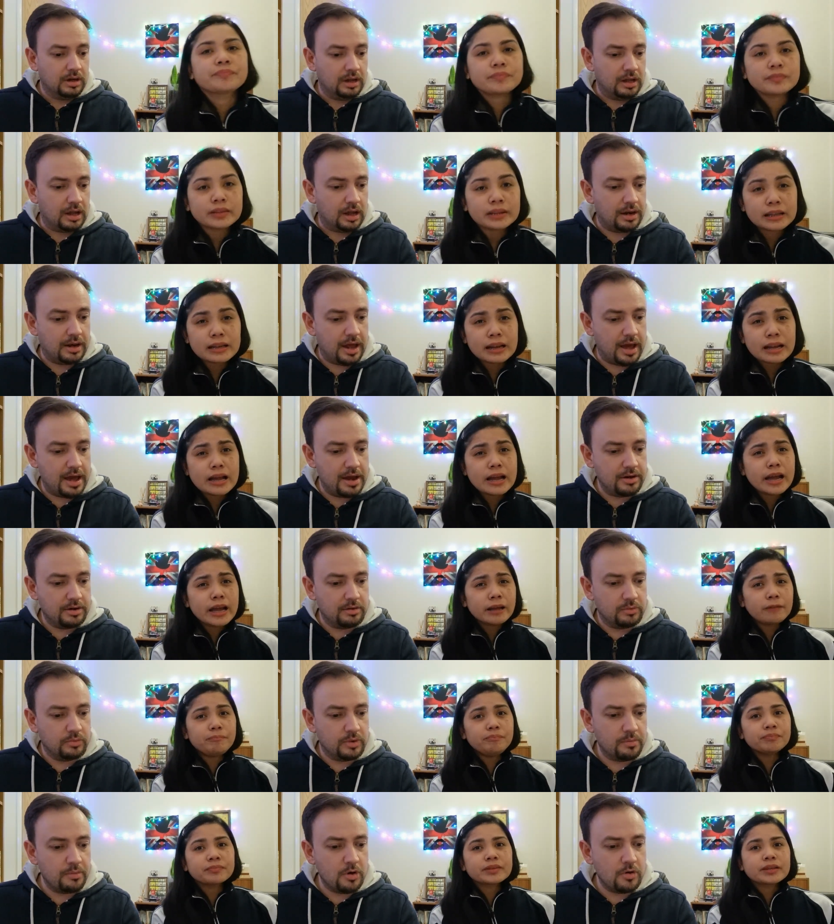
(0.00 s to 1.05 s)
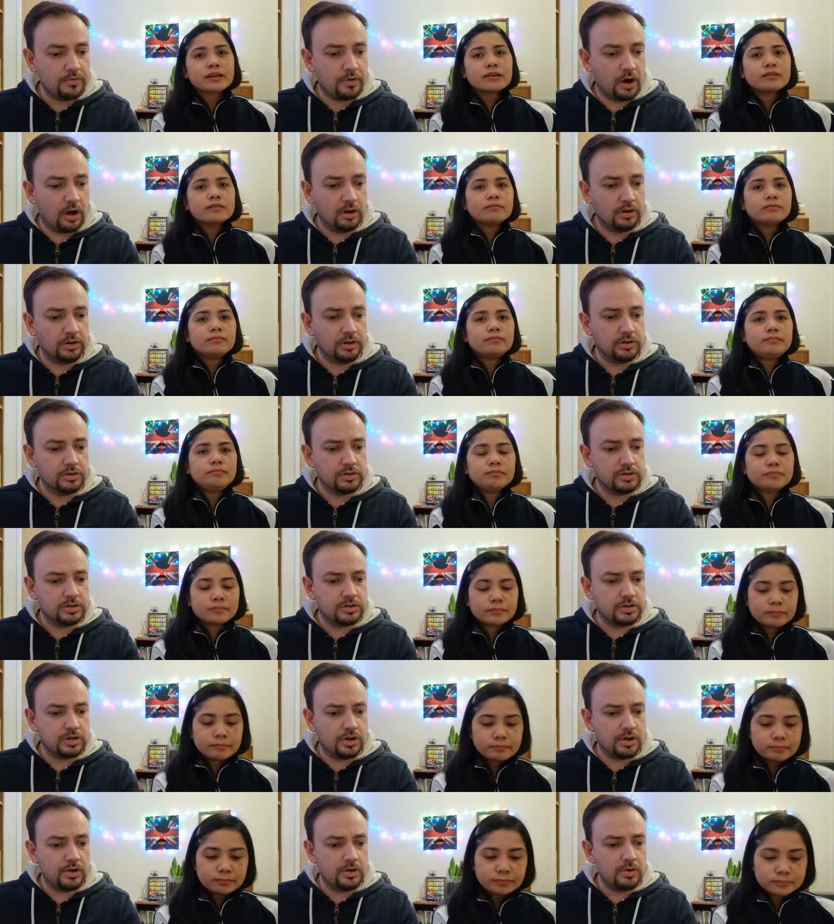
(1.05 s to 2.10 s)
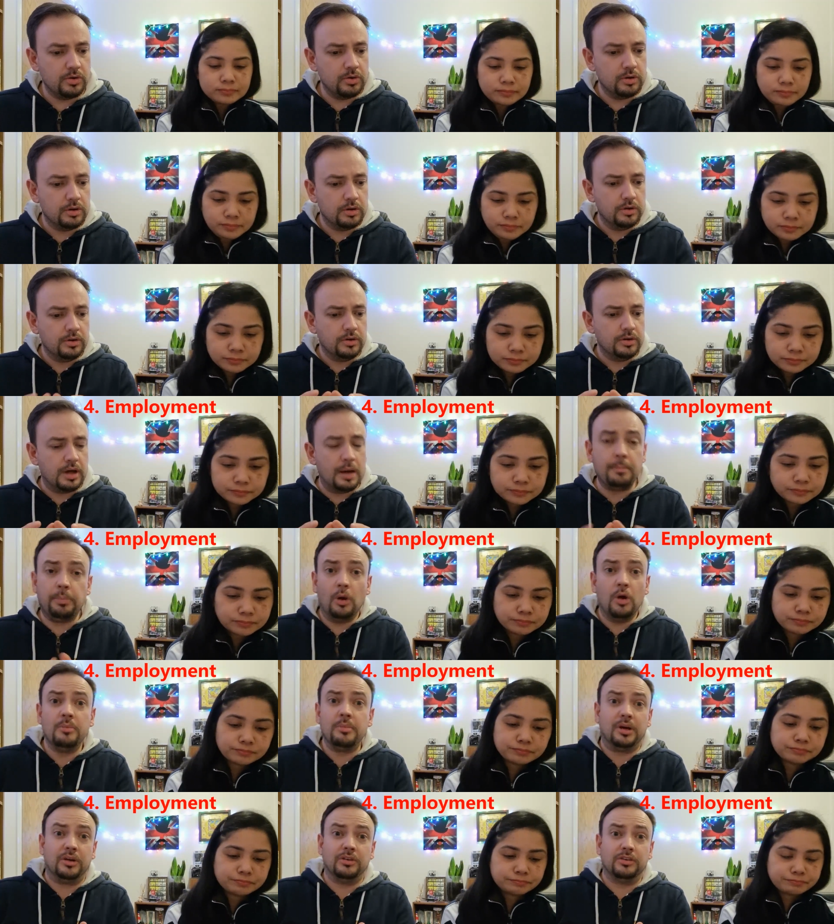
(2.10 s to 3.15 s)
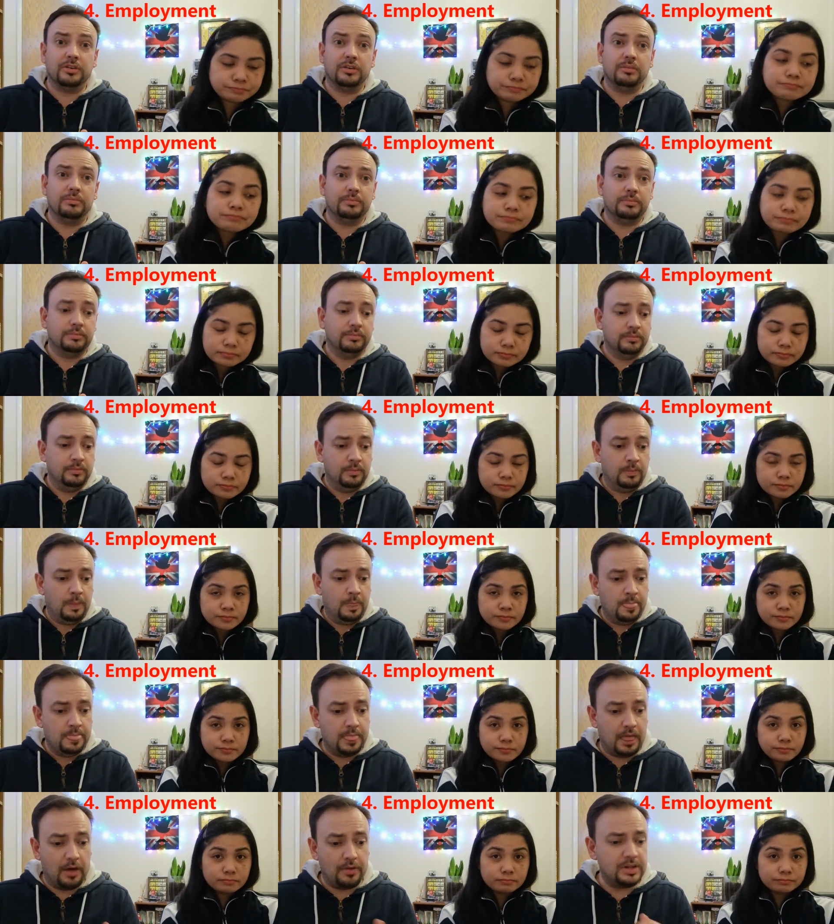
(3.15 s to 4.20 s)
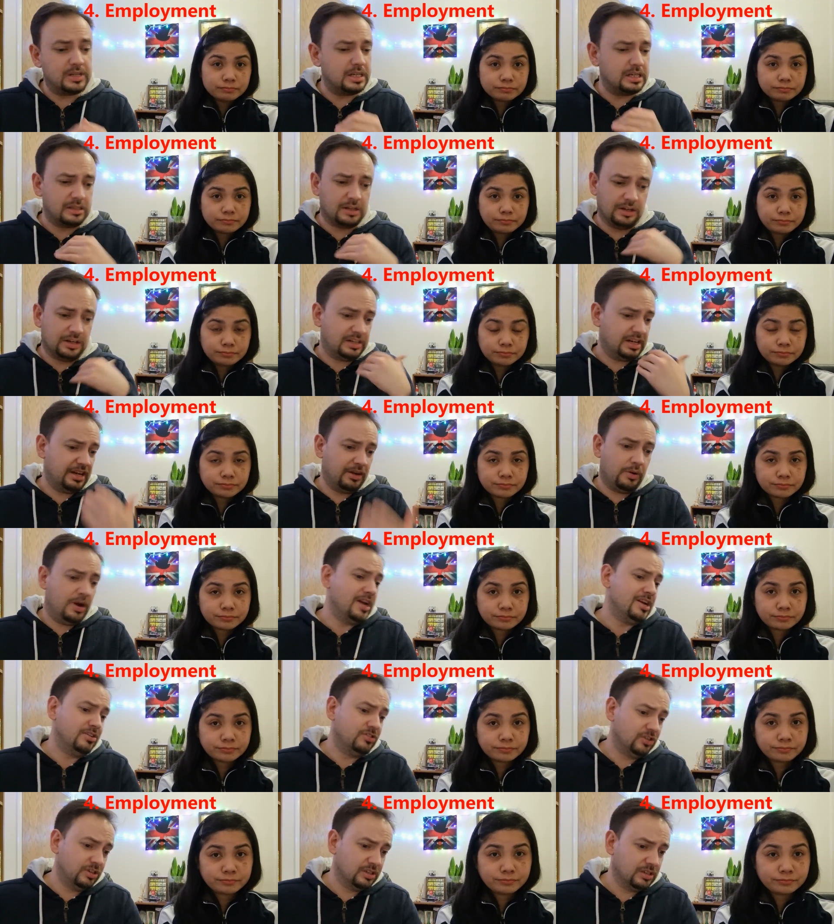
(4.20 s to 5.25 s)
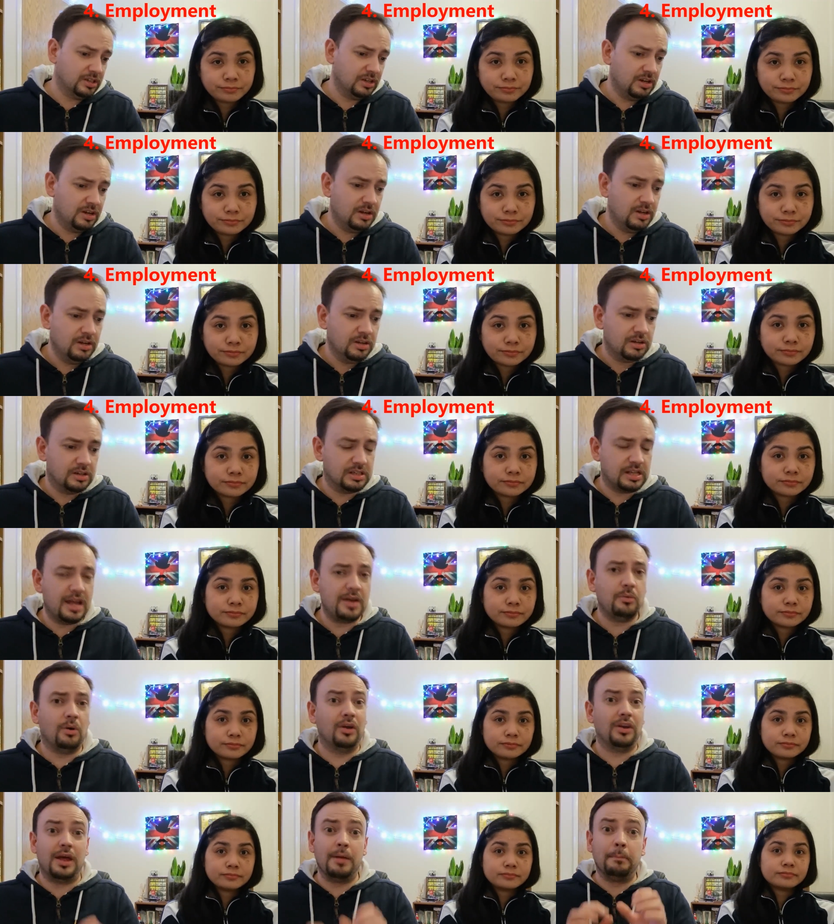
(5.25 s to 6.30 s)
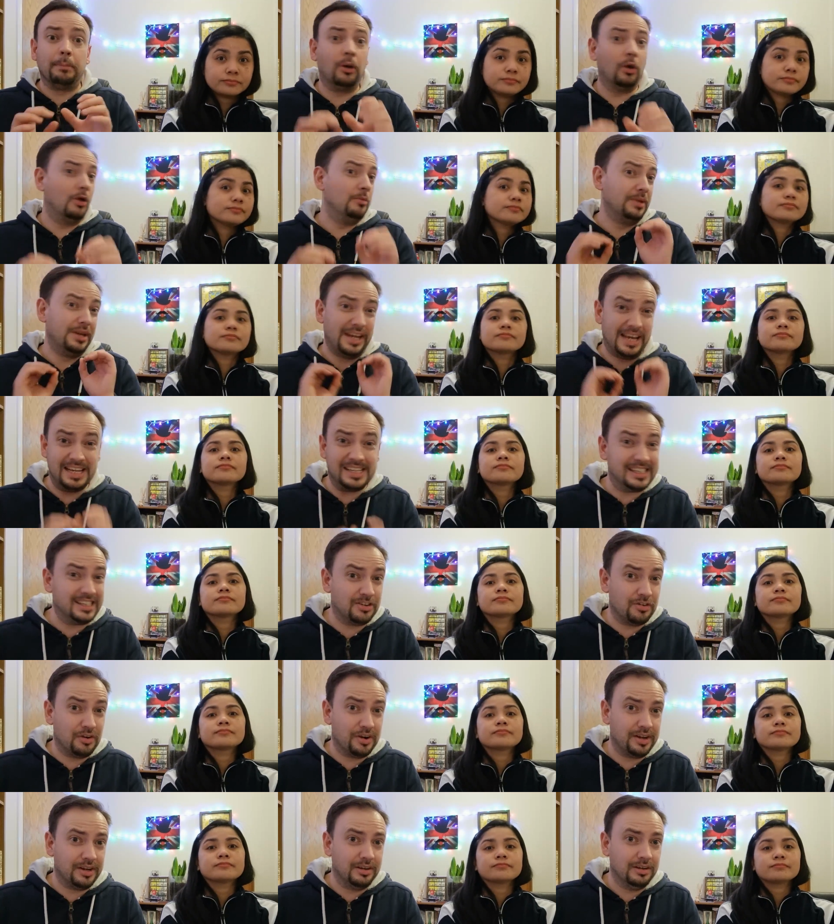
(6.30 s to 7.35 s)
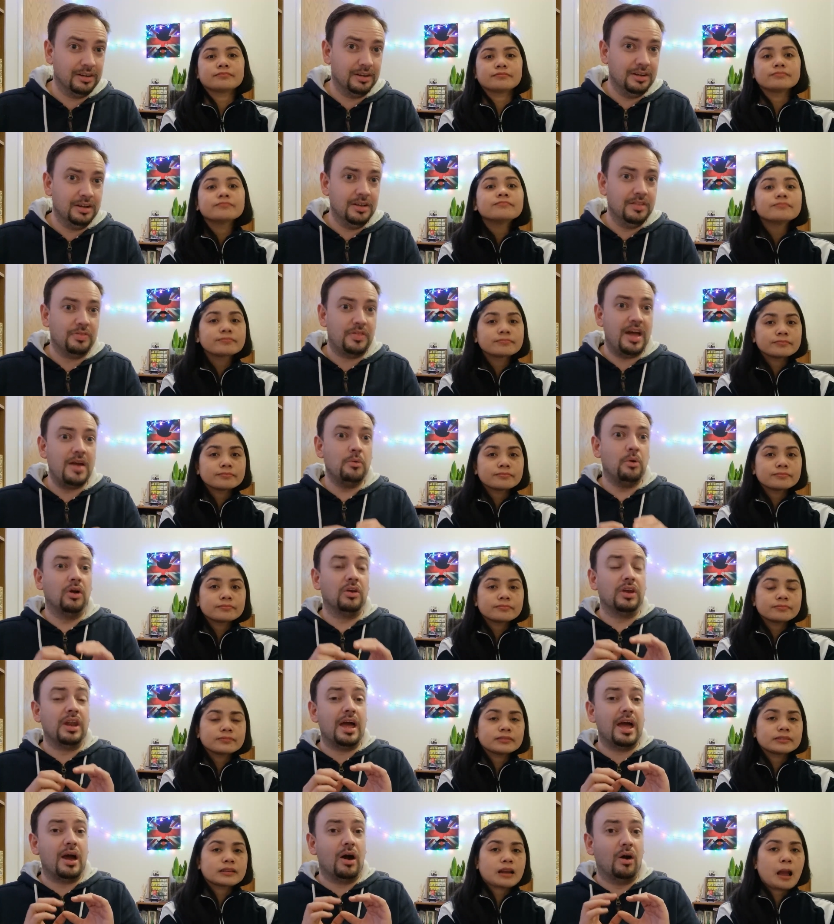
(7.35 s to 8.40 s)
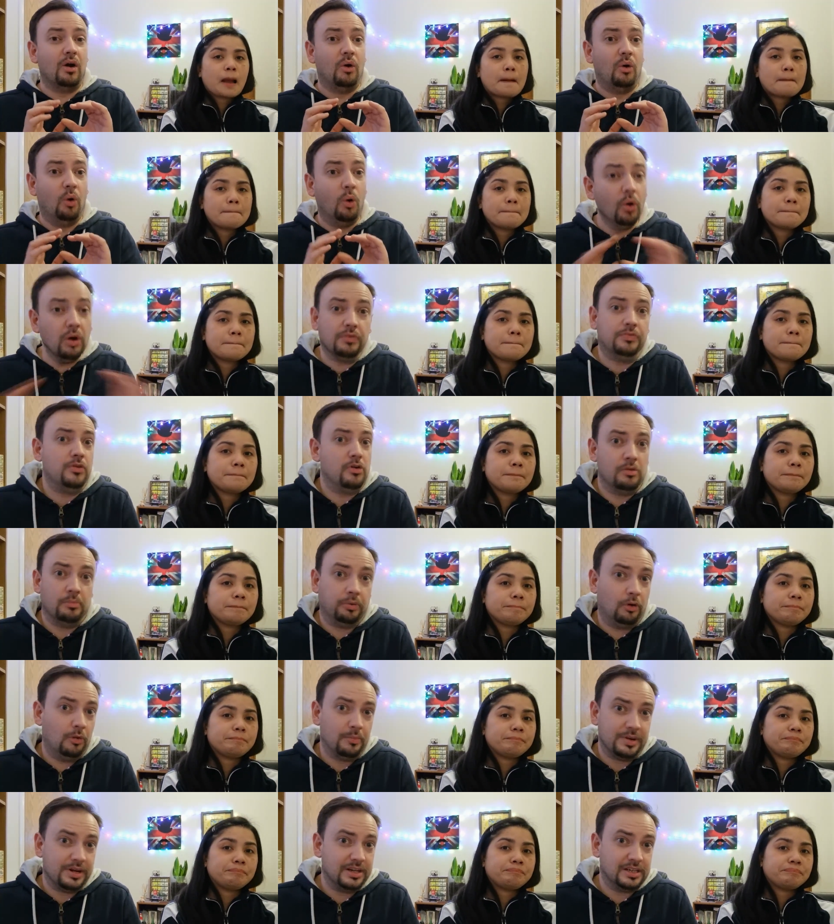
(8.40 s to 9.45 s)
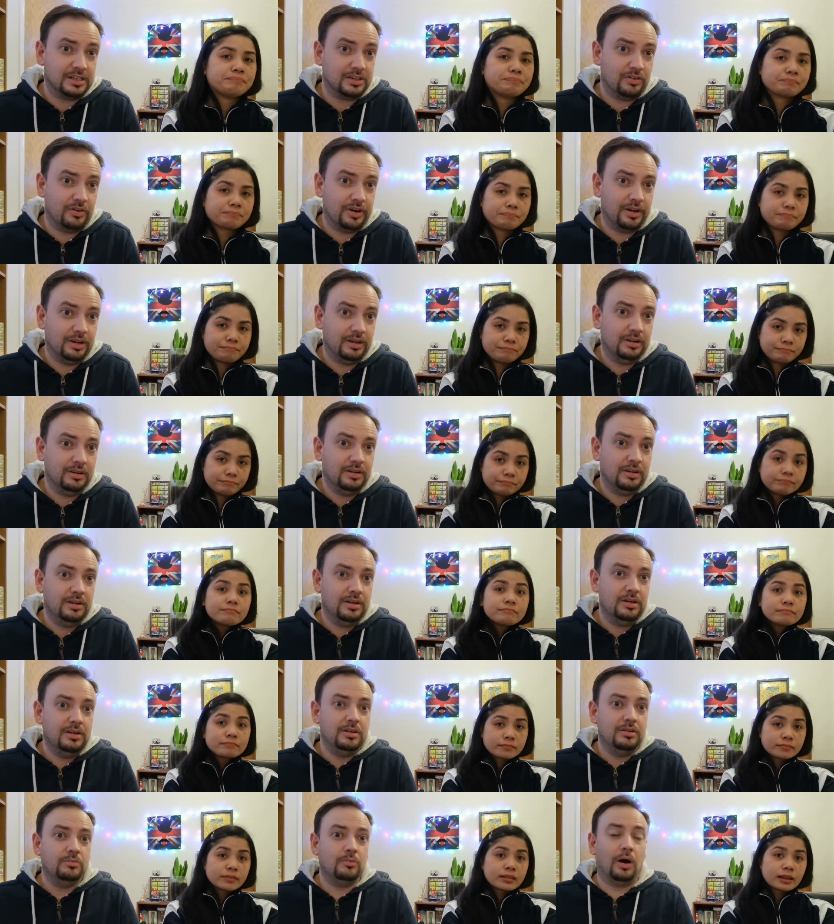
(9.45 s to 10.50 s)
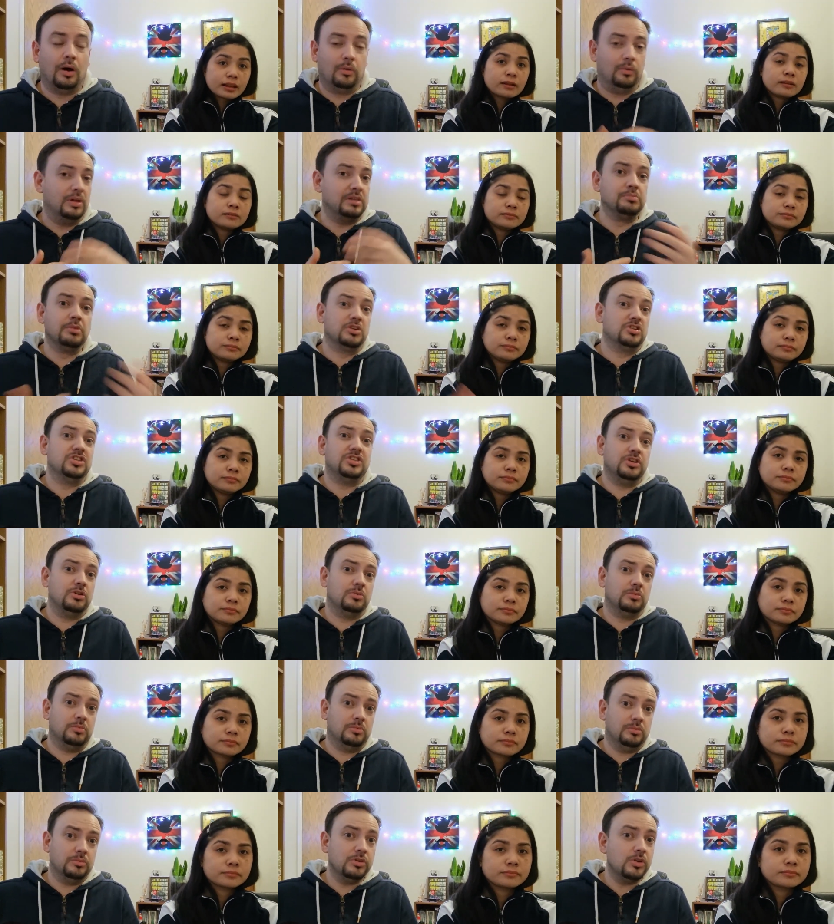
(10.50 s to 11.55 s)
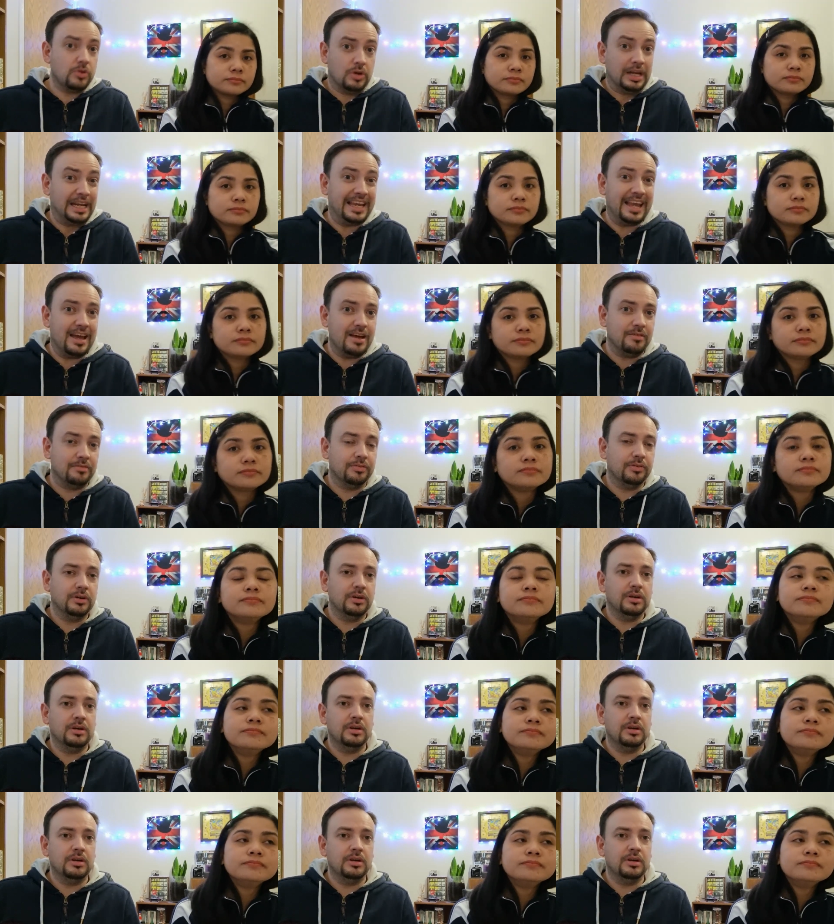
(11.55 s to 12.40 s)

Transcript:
Speaker 1: And then we move on to employment. Now, this is going to take you ages, because they want employment history. They want all of your employment history. Mm. Well, as much as you can give.